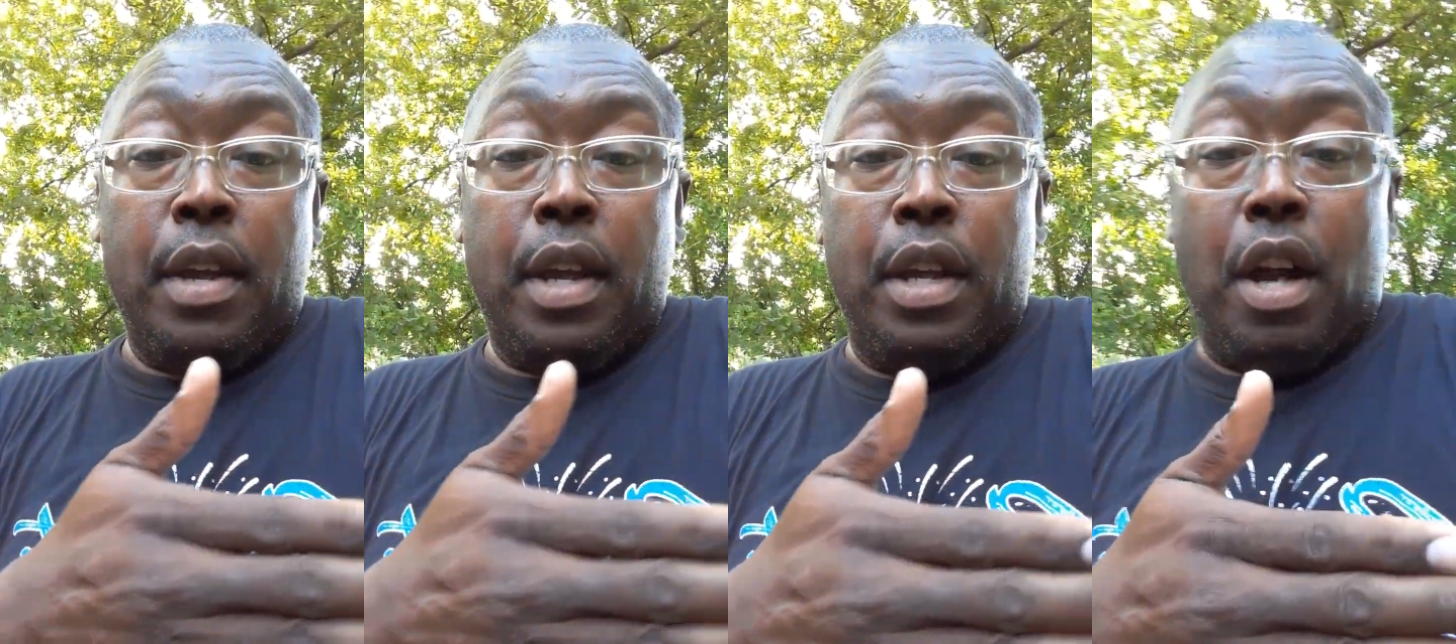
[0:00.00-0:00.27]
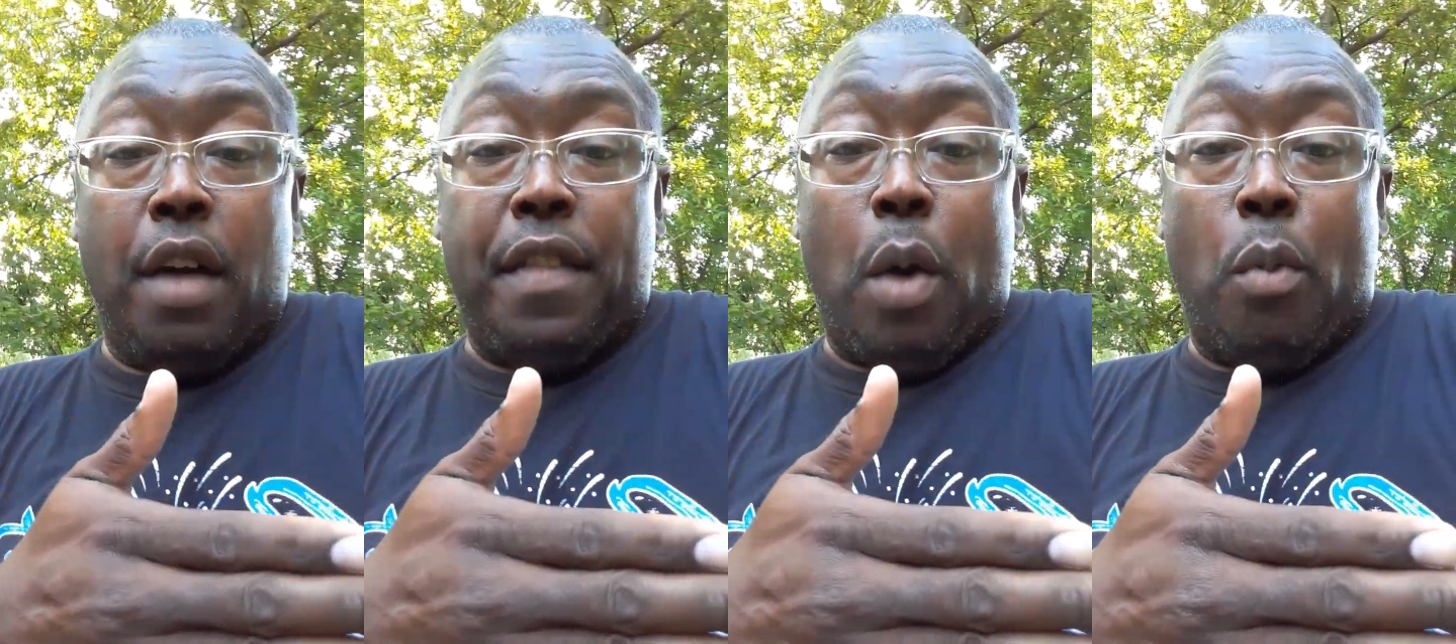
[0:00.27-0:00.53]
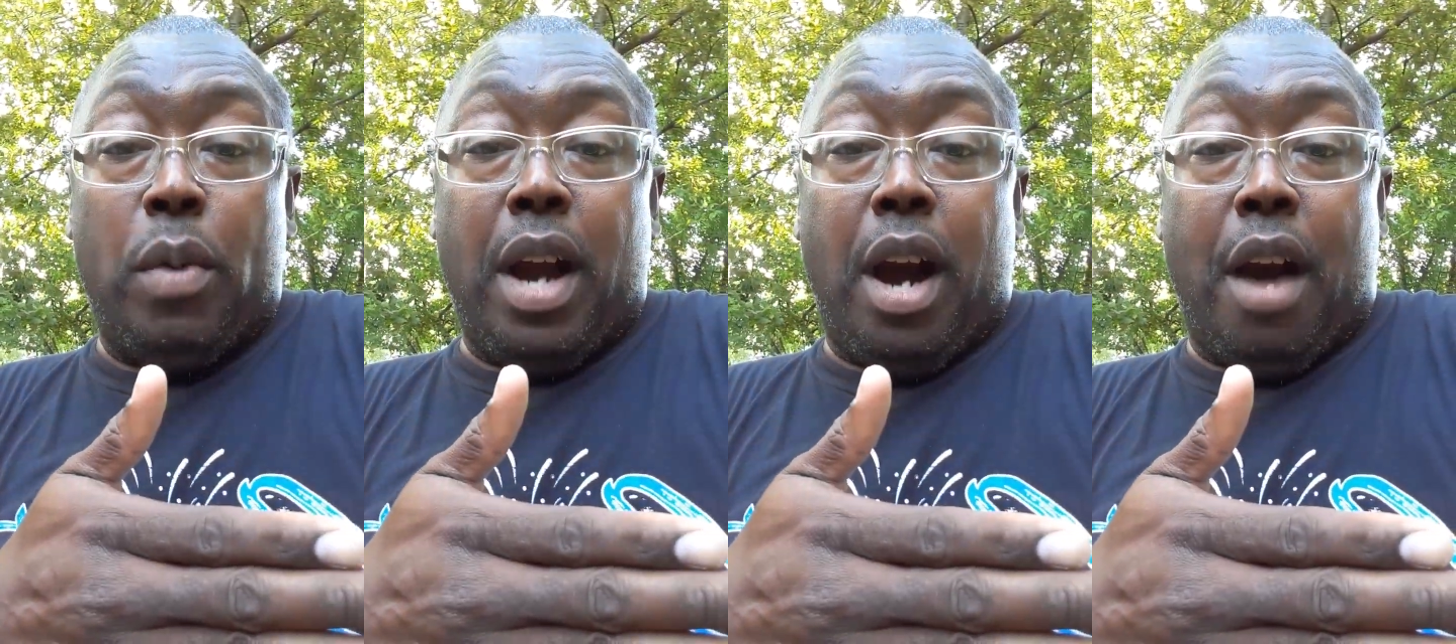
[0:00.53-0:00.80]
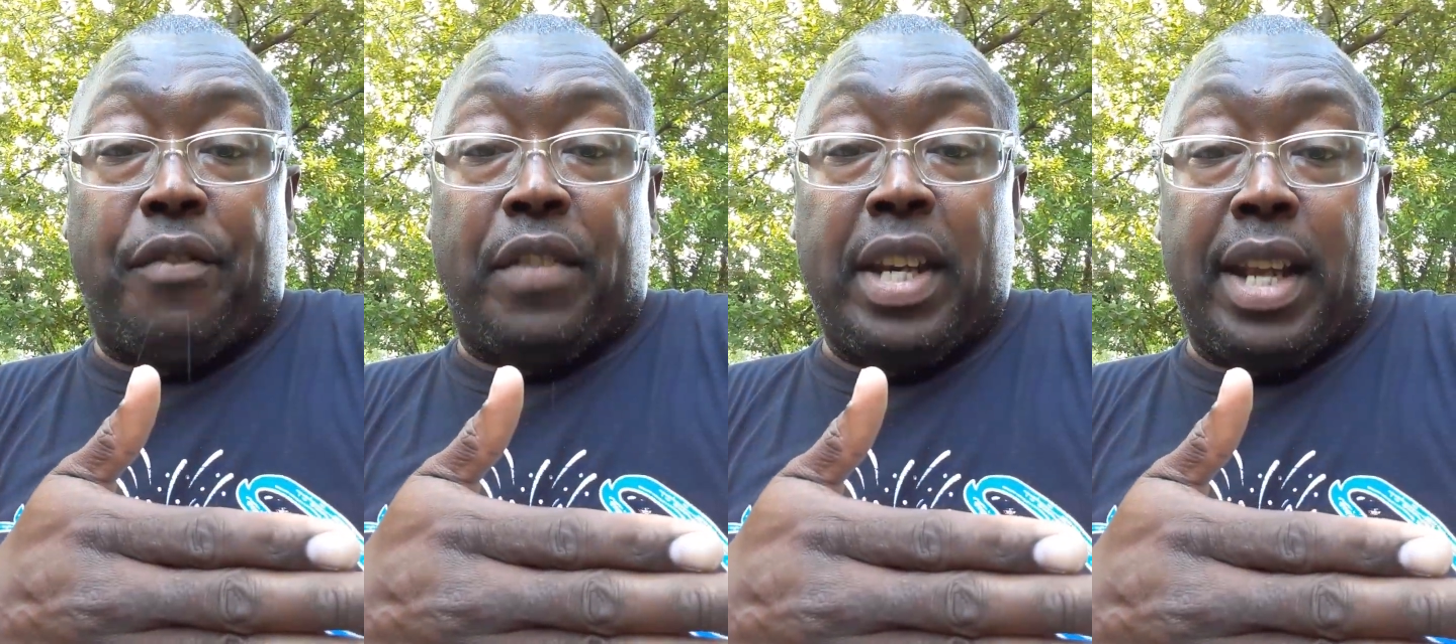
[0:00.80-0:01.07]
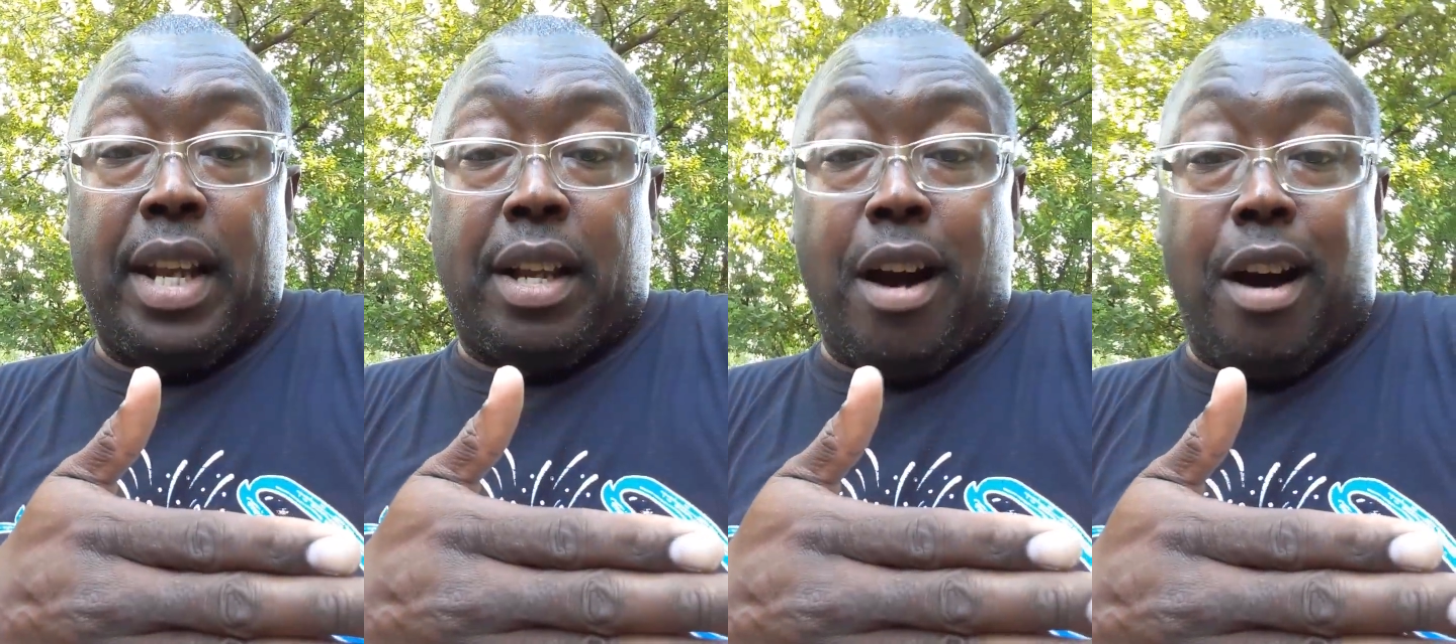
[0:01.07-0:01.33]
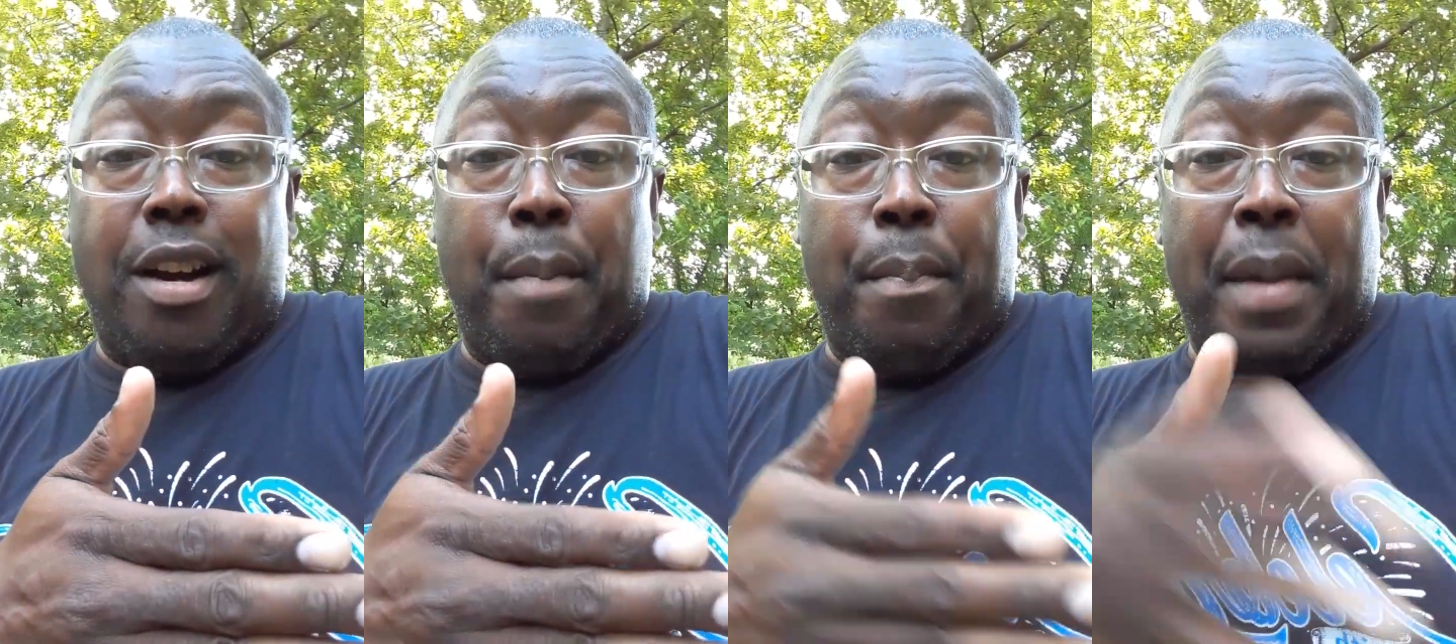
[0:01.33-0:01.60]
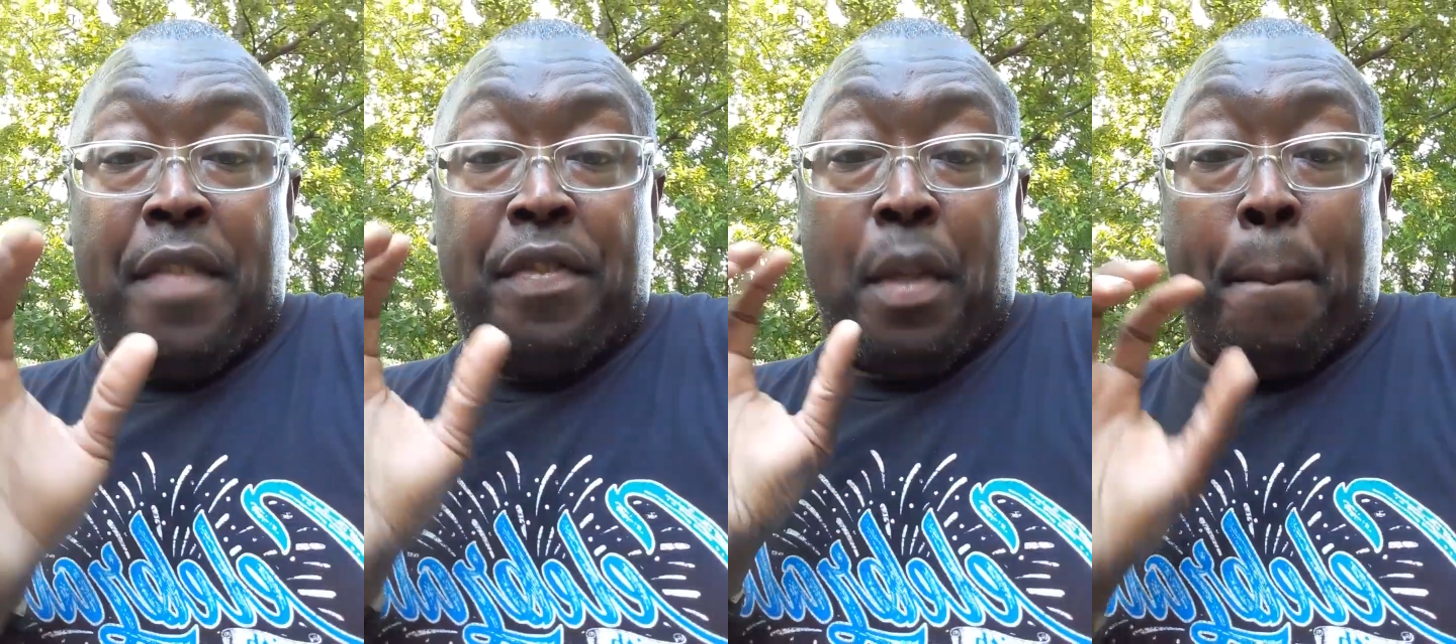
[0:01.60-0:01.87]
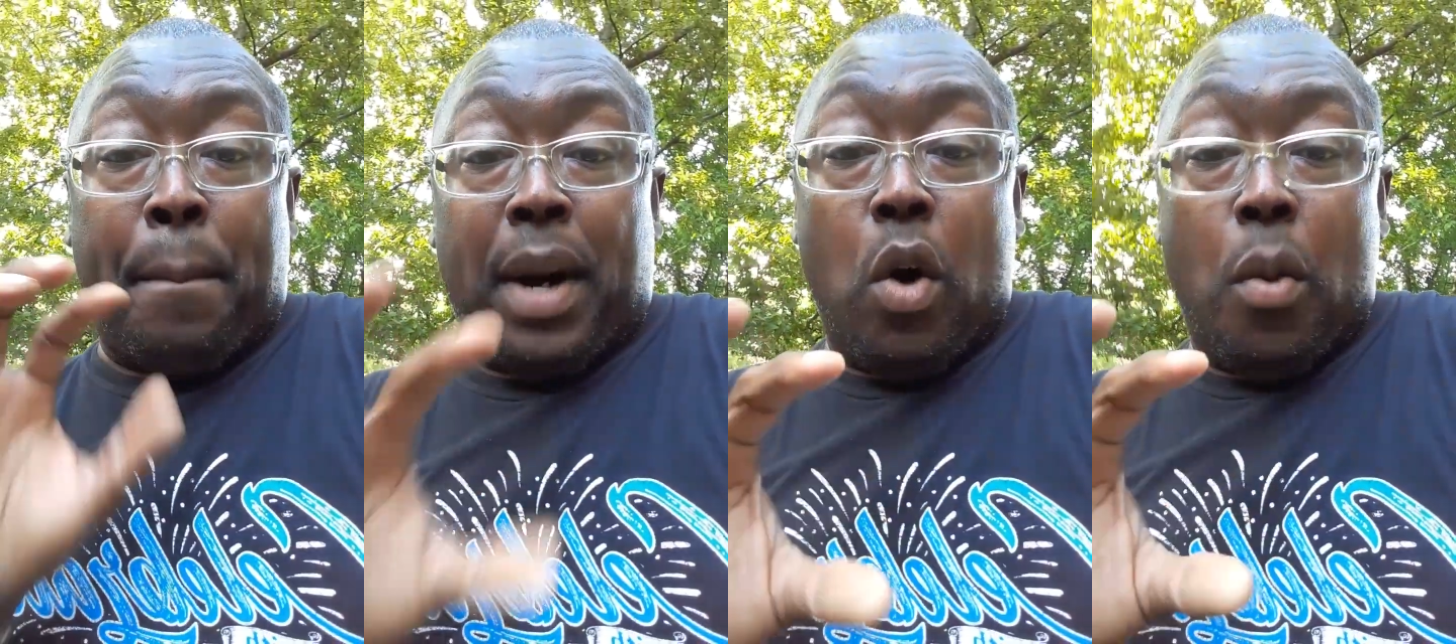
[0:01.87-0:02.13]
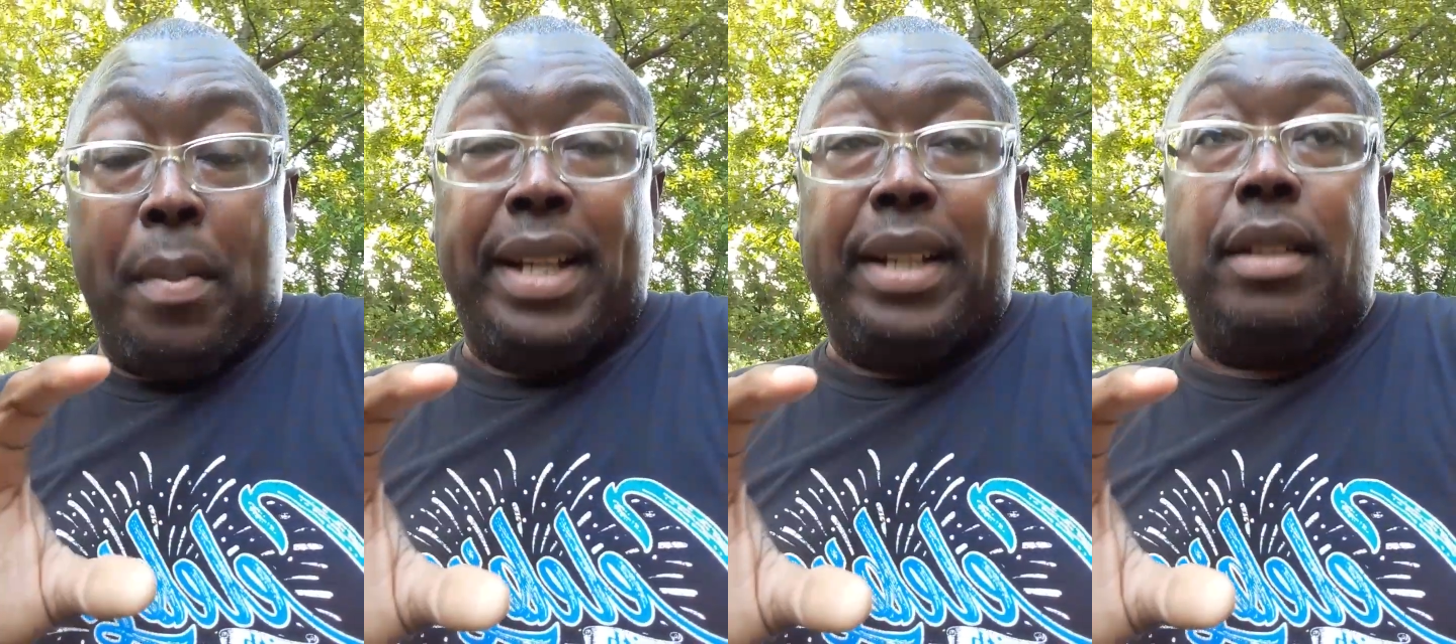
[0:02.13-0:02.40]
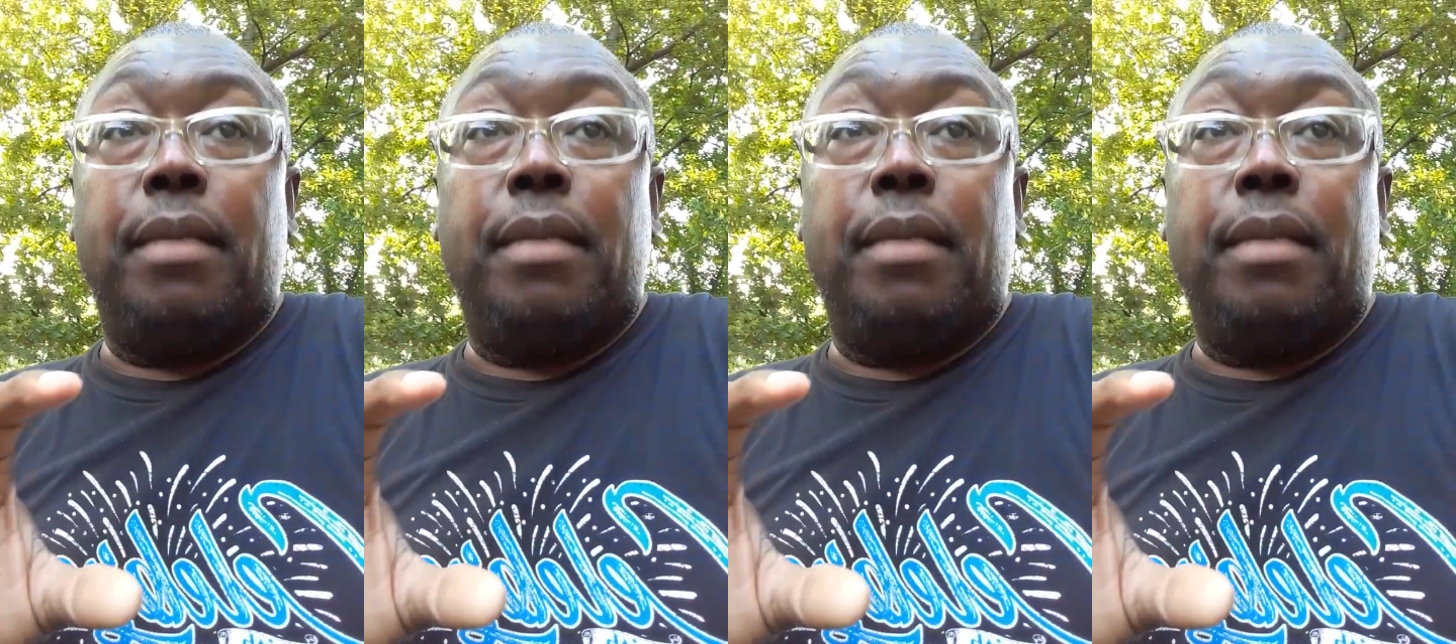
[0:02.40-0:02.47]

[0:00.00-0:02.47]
that we often get caught up in the moment.